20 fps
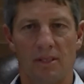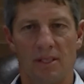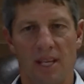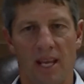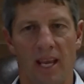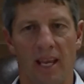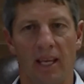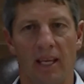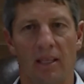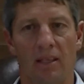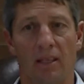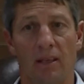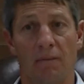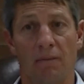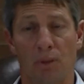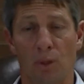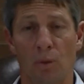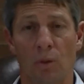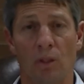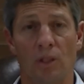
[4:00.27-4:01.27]
take the
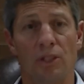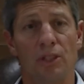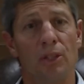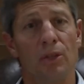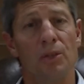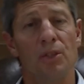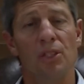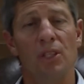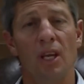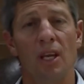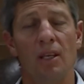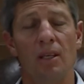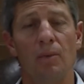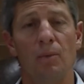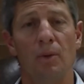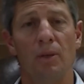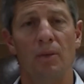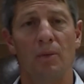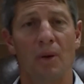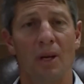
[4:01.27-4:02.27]
fuel
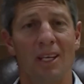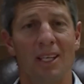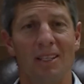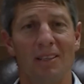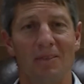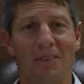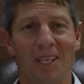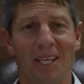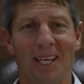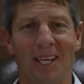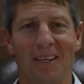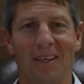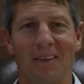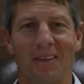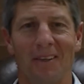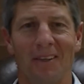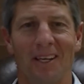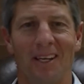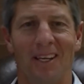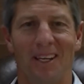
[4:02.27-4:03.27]
associated with running the
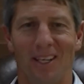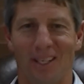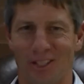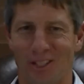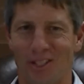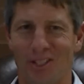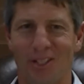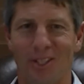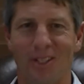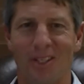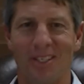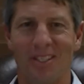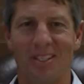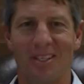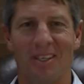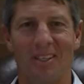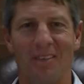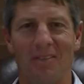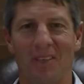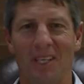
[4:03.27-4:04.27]
vehicle,
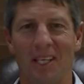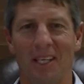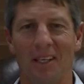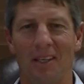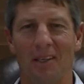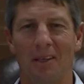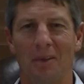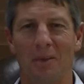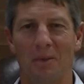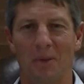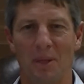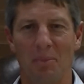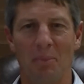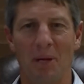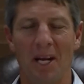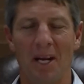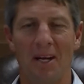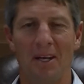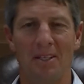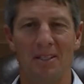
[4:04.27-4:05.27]
insurance on the vehicle,
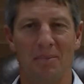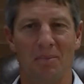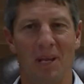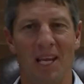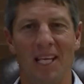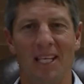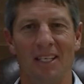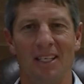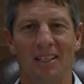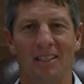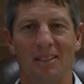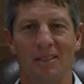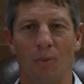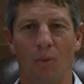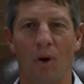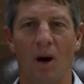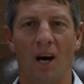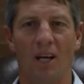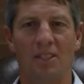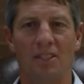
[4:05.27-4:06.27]
repairs,
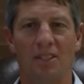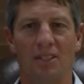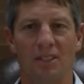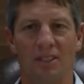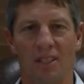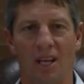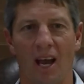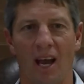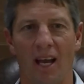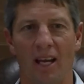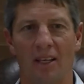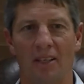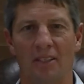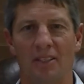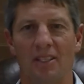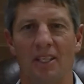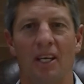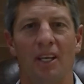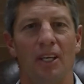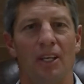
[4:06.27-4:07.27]
maintenance, washes,
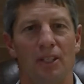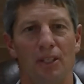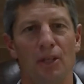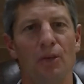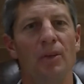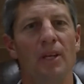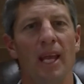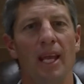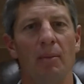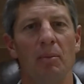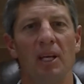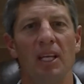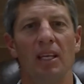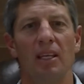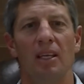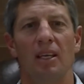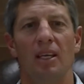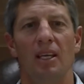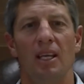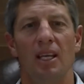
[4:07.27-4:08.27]
tires, you name
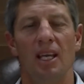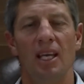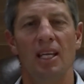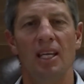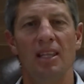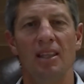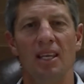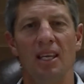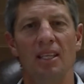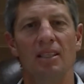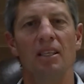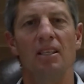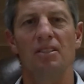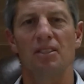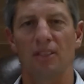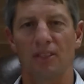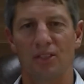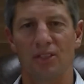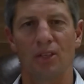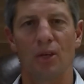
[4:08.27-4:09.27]
it. Anything
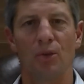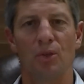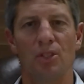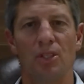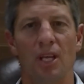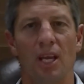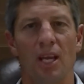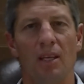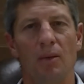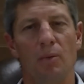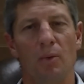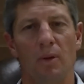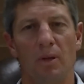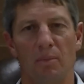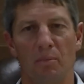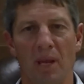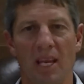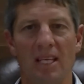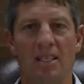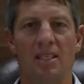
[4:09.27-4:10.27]
that's associated
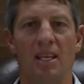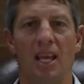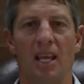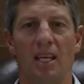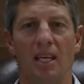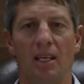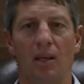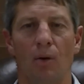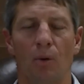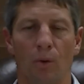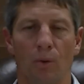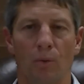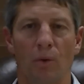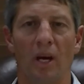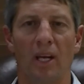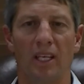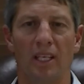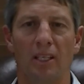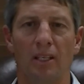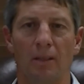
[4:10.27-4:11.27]
with maintaining or
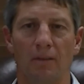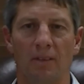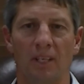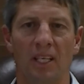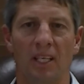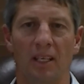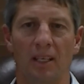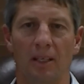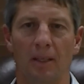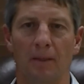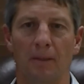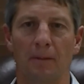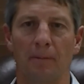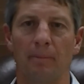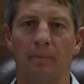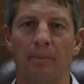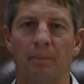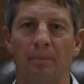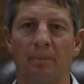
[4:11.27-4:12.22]
running your vehicle.